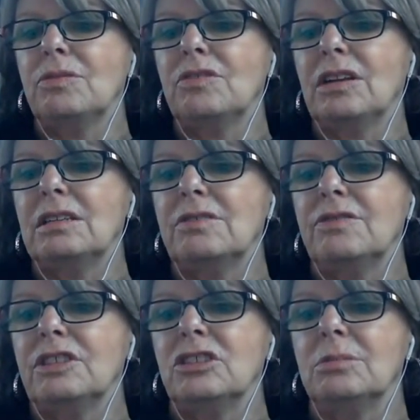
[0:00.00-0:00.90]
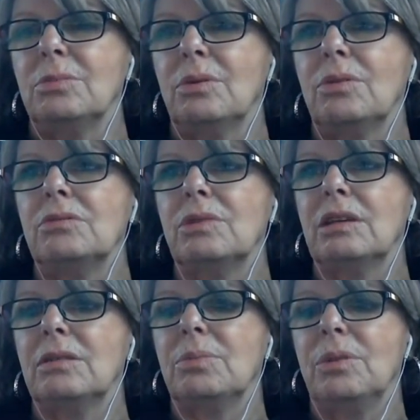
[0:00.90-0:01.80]
We've got a little fishing boat. We
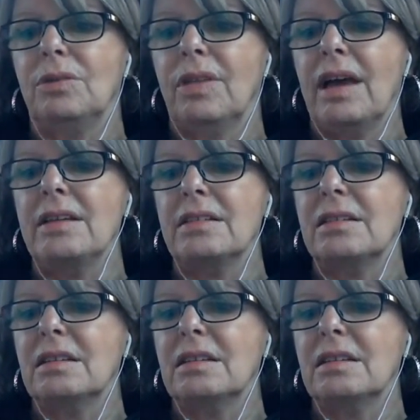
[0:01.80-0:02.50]
could pull that.